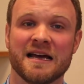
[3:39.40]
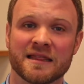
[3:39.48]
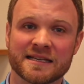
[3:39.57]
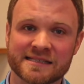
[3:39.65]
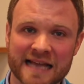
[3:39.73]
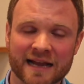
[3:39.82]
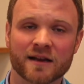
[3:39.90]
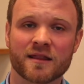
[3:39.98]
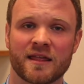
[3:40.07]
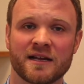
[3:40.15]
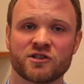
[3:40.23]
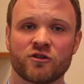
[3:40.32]
The second
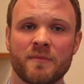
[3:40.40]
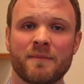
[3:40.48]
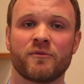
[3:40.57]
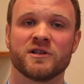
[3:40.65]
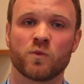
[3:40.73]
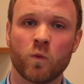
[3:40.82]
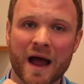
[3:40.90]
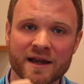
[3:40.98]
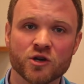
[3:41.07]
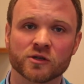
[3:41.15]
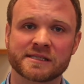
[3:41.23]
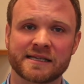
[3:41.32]
thing to remember is when
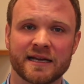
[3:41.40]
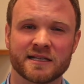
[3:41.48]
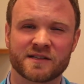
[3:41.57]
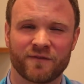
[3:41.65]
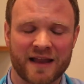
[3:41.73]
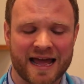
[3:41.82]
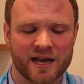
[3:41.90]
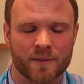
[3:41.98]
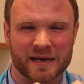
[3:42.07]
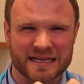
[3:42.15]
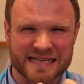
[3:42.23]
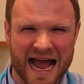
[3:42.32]
your skin has flared up
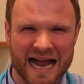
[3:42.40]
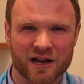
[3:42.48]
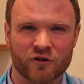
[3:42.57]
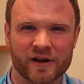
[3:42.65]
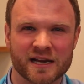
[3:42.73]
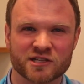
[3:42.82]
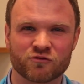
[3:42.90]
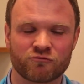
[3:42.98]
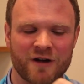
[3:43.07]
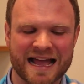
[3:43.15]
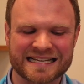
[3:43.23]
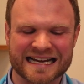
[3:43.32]
and it's angry and it's
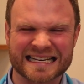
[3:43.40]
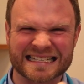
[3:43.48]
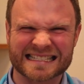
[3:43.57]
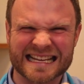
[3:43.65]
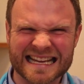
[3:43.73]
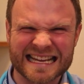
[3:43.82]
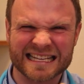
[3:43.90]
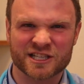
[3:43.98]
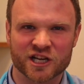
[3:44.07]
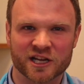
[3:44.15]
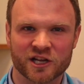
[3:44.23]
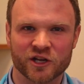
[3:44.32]
red and it's
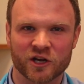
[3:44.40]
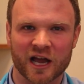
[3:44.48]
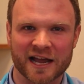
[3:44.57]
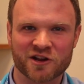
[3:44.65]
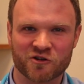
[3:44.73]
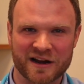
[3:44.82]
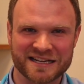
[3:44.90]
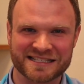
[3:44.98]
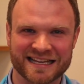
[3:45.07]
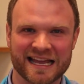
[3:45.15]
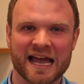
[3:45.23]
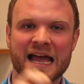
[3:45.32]
itching you like
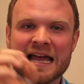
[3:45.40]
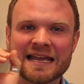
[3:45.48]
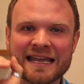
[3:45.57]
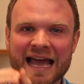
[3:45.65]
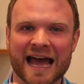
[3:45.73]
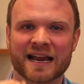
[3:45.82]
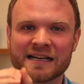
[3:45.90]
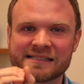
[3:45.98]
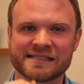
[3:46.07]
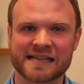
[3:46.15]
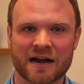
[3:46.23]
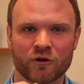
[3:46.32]
crazy, get a
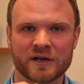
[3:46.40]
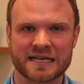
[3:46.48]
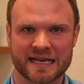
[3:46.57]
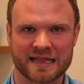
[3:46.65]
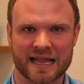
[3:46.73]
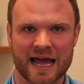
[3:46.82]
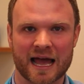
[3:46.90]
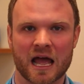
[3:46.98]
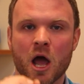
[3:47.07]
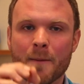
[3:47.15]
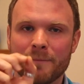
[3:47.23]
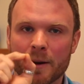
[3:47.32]
steroid in there,
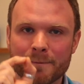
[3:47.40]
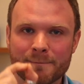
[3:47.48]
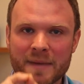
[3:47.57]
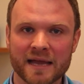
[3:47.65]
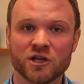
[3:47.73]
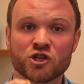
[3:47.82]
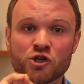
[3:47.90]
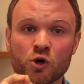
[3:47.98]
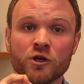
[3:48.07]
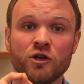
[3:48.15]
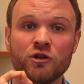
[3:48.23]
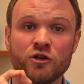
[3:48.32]
but make
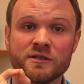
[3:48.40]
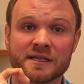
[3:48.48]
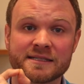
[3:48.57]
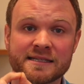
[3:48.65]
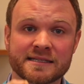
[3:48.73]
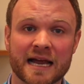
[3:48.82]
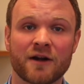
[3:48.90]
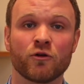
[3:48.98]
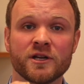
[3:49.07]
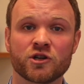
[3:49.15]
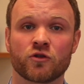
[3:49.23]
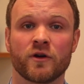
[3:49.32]
sure you use a
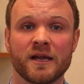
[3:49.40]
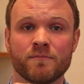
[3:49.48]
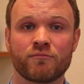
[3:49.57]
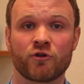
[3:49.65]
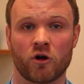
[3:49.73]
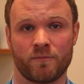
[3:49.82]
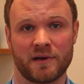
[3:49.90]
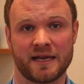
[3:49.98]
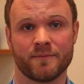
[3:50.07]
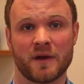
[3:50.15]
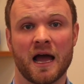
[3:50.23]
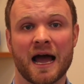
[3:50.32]
steroid cream
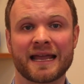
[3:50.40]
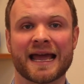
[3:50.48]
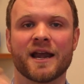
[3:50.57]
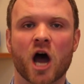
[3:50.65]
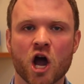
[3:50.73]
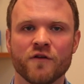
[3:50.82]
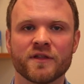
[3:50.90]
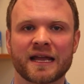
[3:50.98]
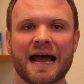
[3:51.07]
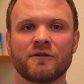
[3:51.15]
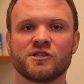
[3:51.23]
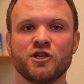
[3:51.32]
properly. Again, over the
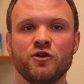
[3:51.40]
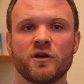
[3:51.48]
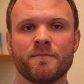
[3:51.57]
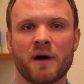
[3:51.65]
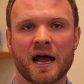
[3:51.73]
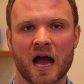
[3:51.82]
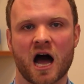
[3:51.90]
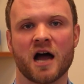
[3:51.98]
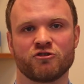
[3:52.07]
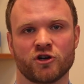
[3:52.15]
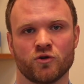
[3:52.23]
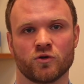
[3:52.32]
counter, you can buy
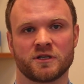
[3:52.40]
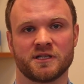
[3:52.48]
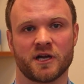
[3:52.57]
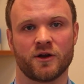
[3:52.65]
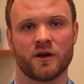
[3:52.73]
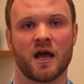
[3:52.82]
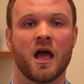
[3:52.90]
hydrocortisone.